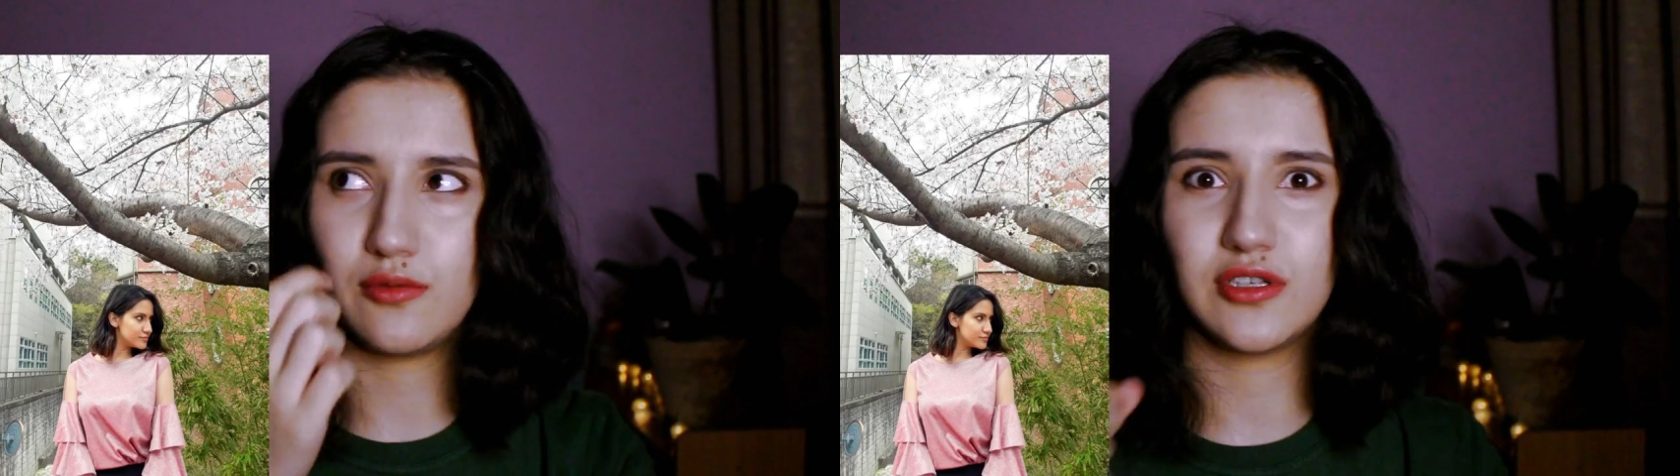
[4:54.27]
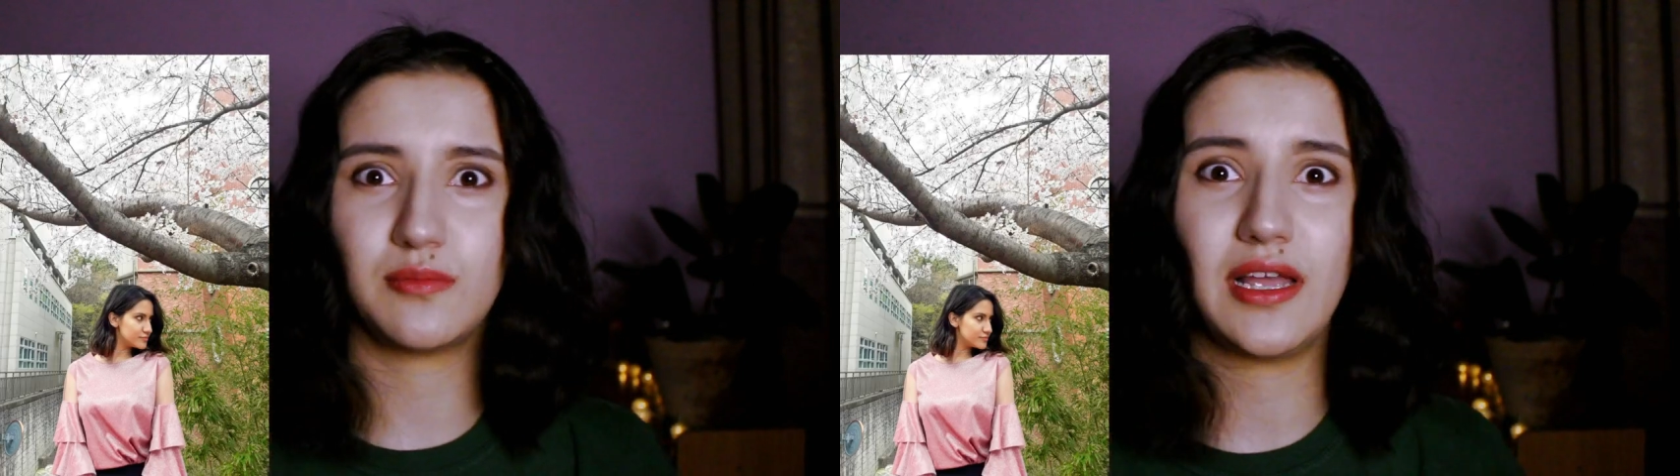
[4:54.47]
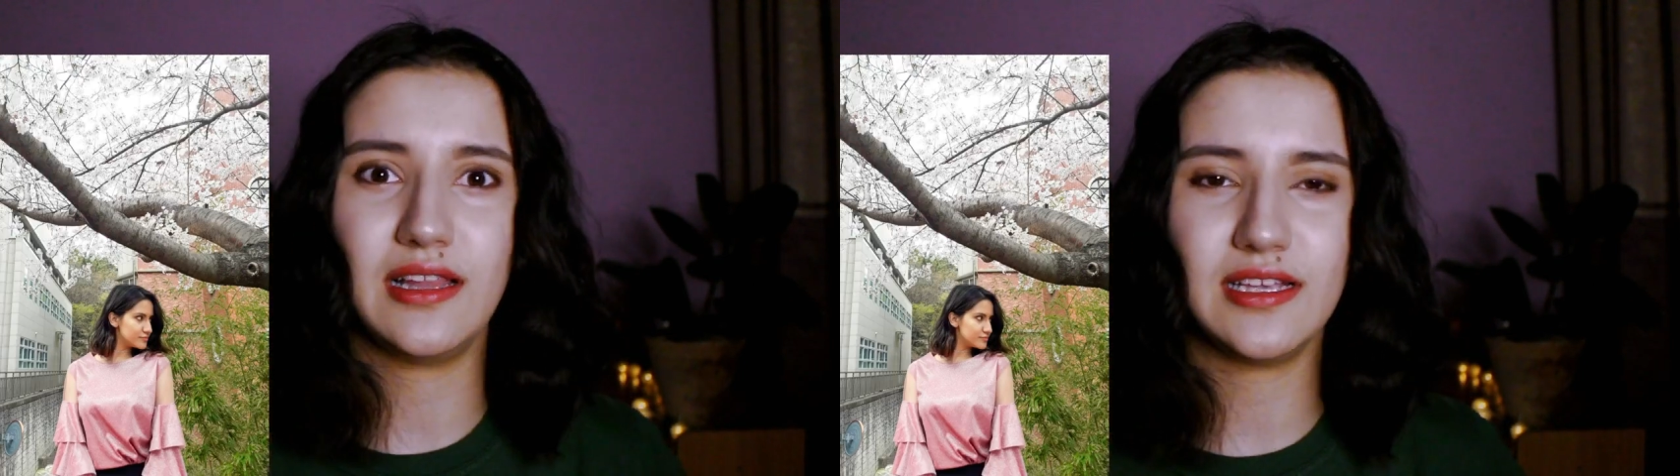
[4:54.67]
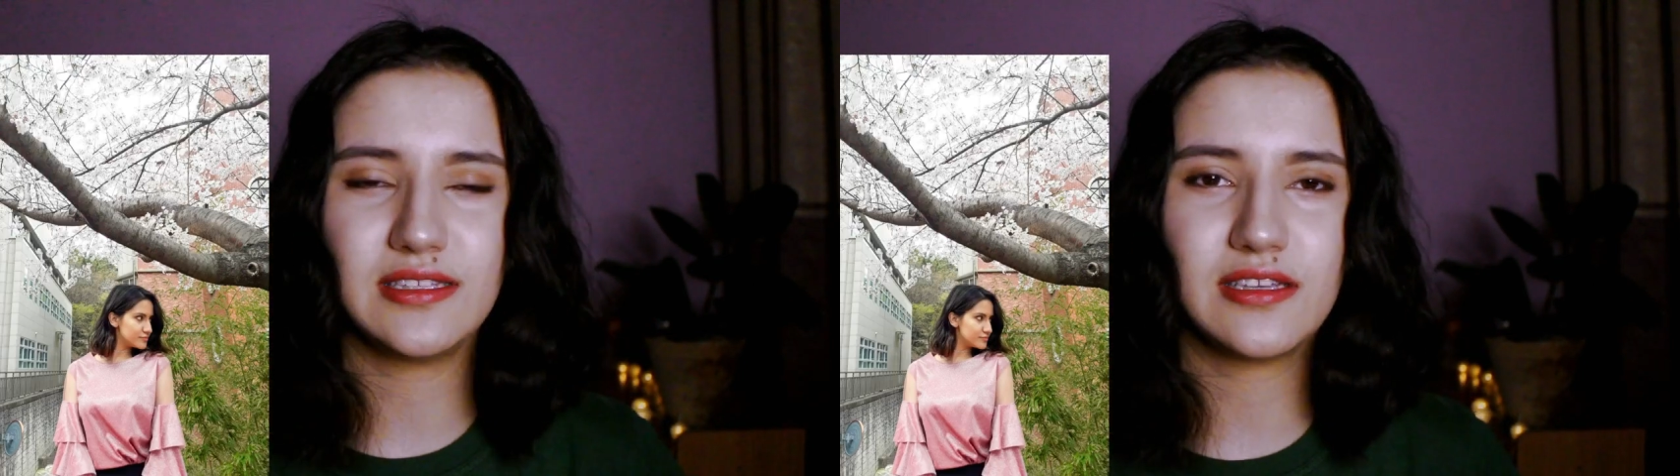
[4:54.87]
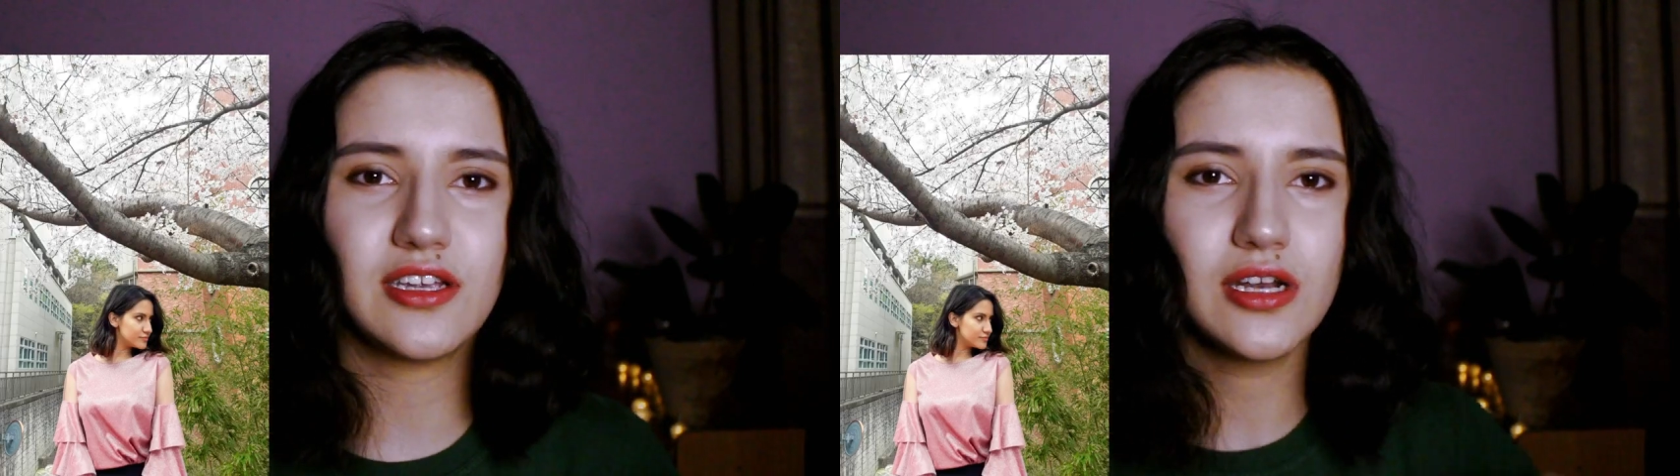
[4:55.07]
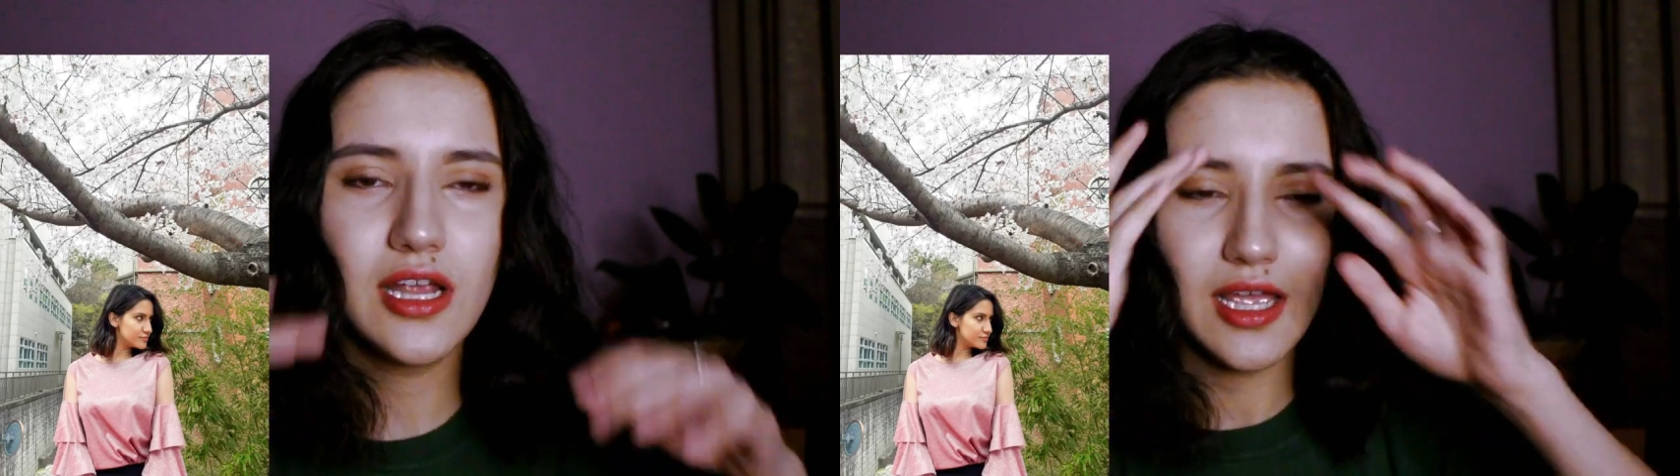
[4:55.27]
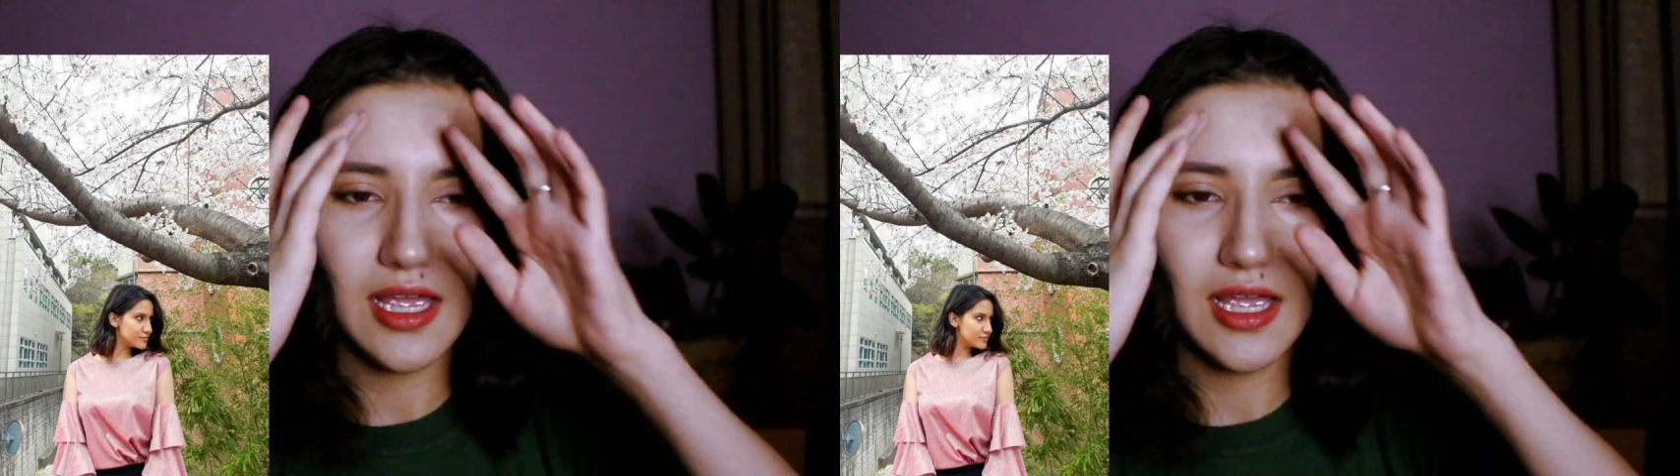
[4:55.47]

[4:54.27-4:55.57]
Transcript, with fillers: it was my last year